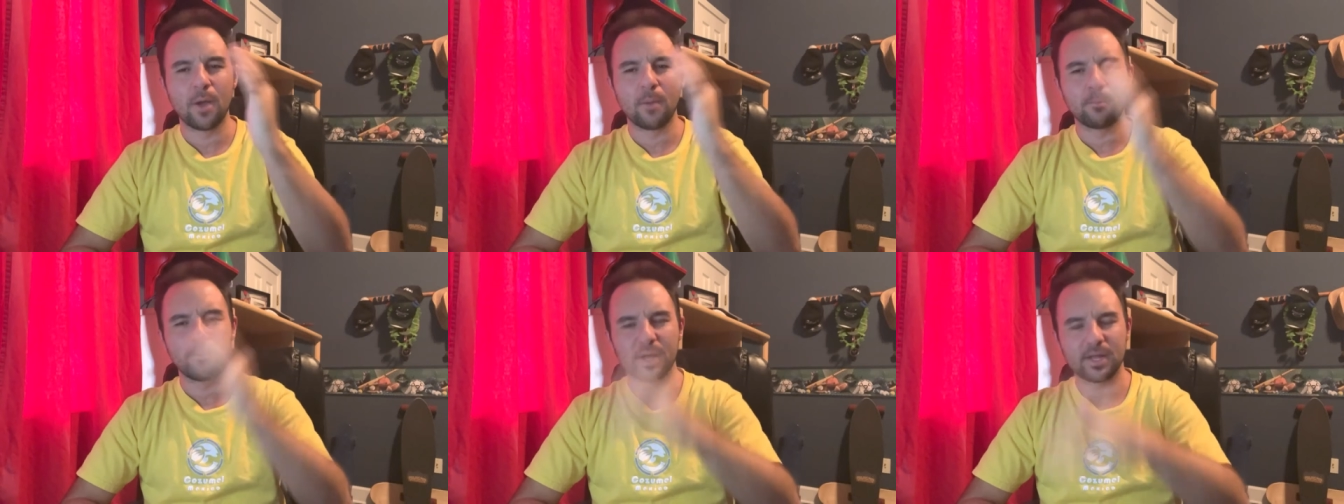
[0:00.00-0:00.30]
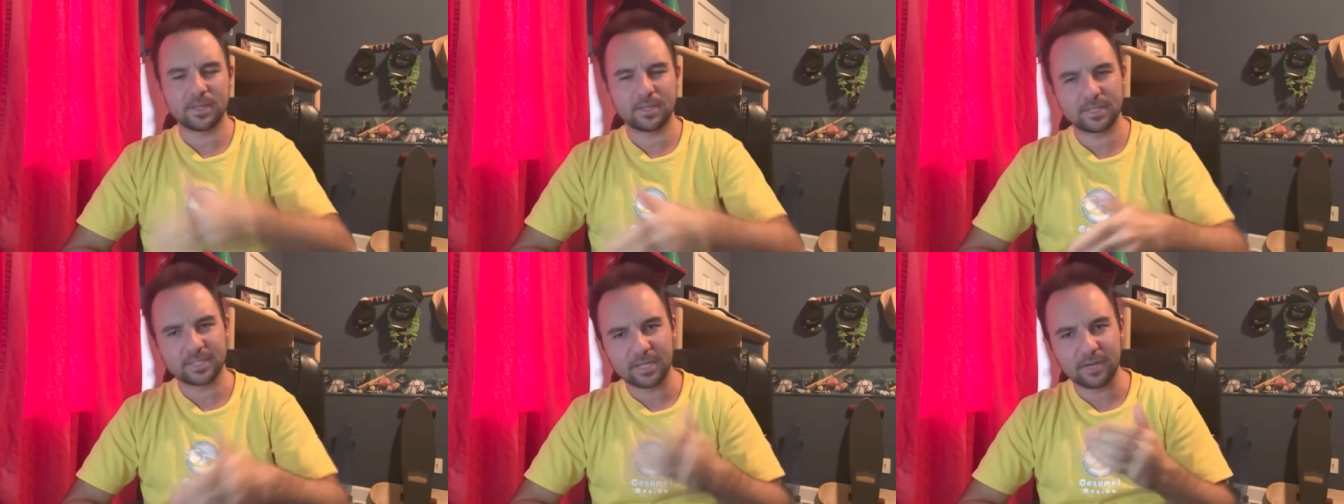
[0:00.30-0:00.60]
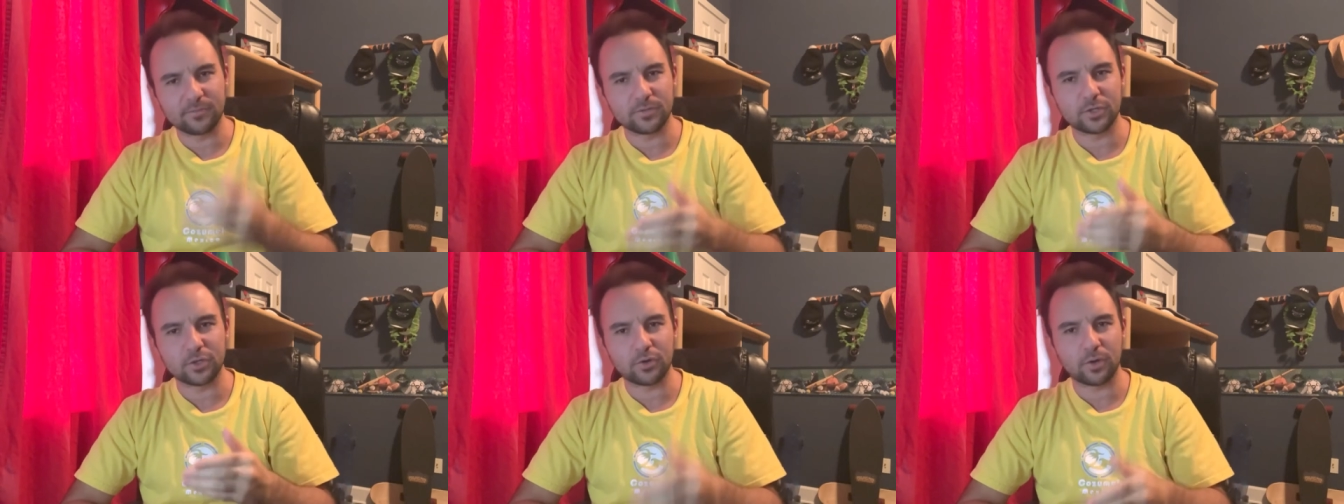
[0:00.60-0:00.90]
but
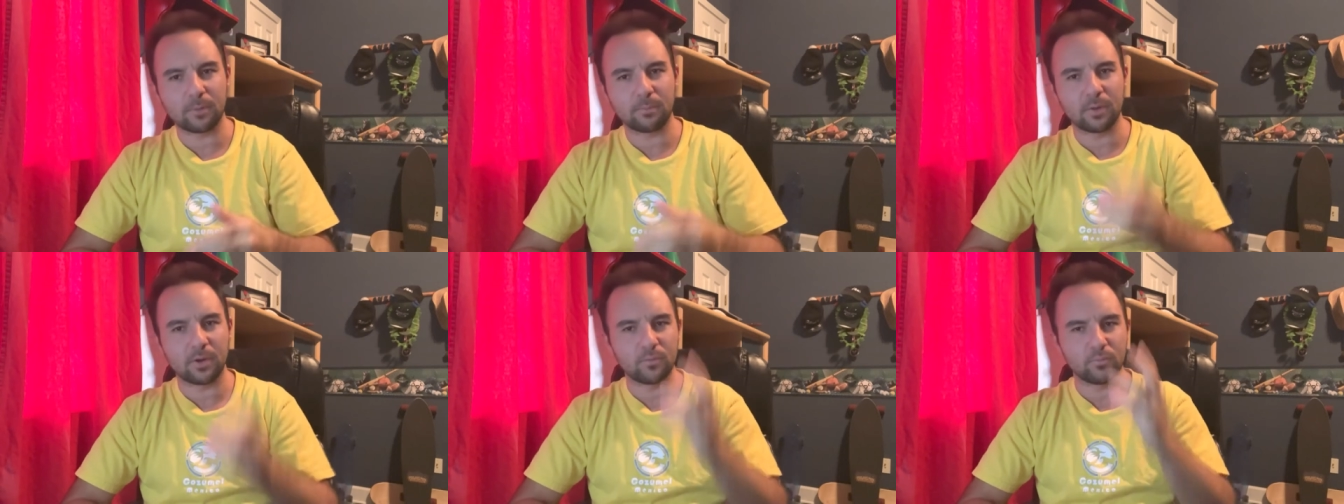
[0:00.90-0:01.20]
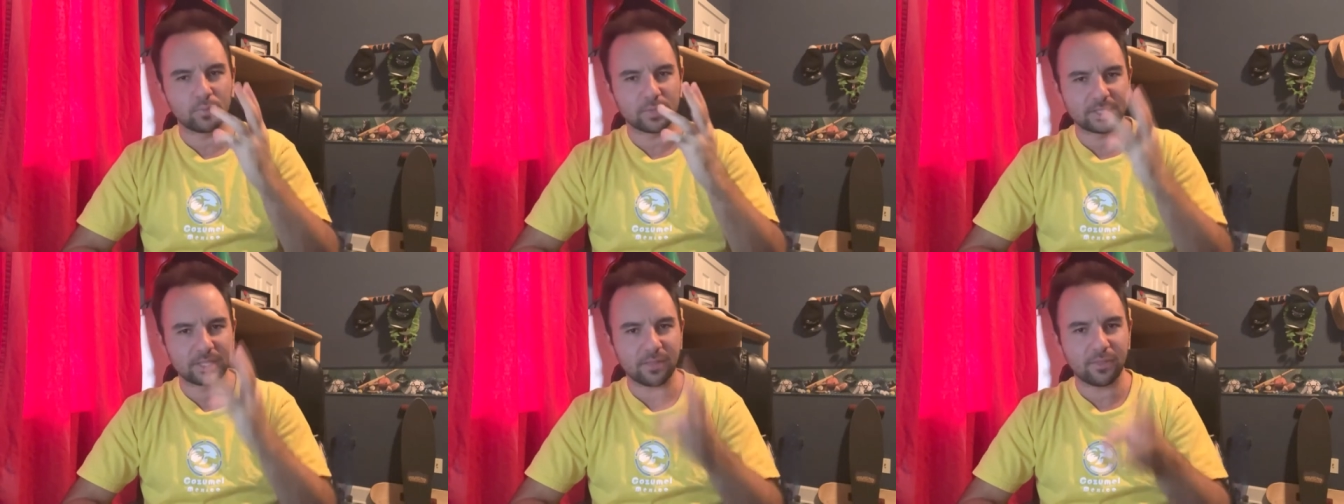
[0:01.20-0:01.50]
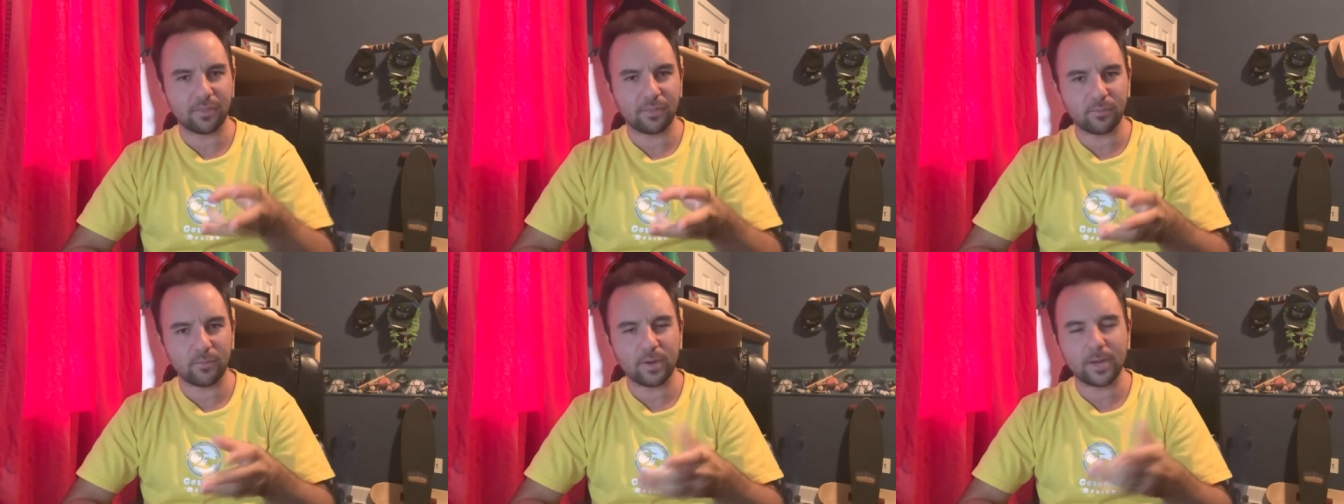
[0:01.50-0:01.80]
self-destruct button was at
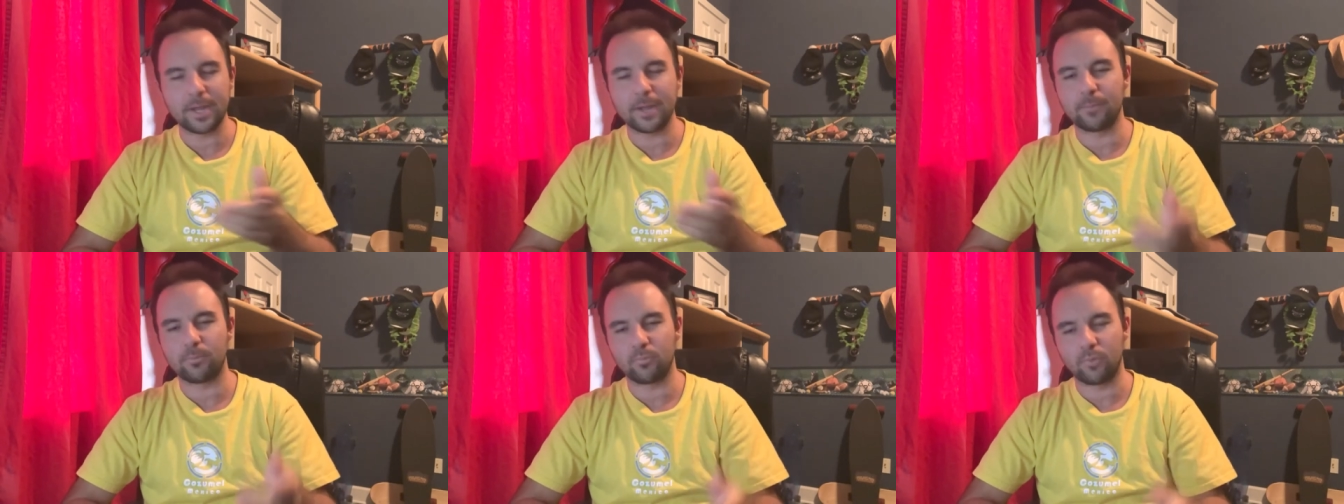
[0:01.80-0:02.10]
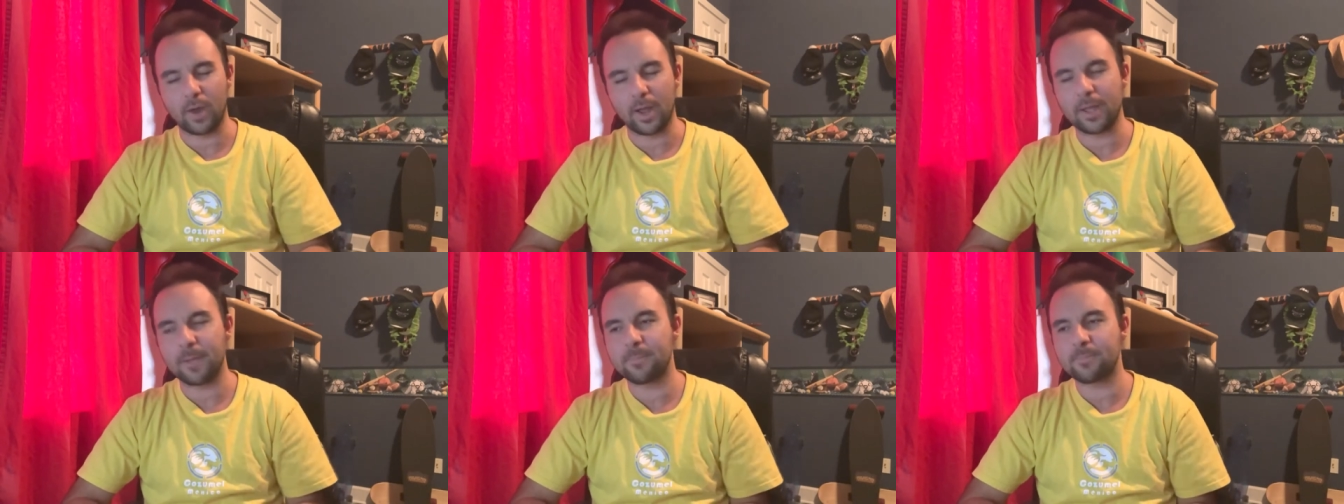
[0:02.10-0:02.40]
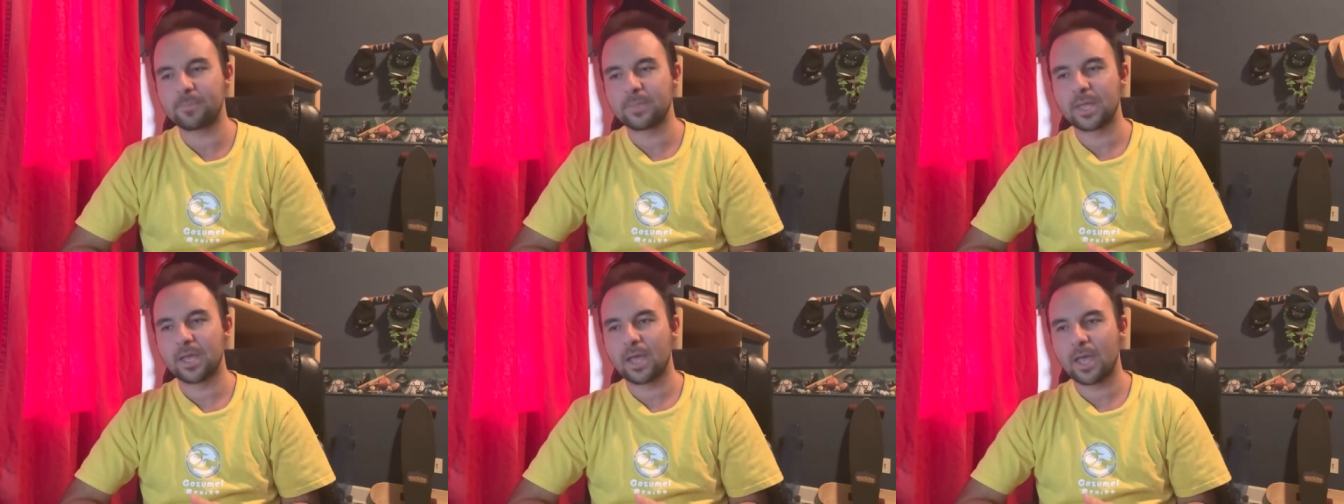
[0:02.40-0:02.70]
three, right?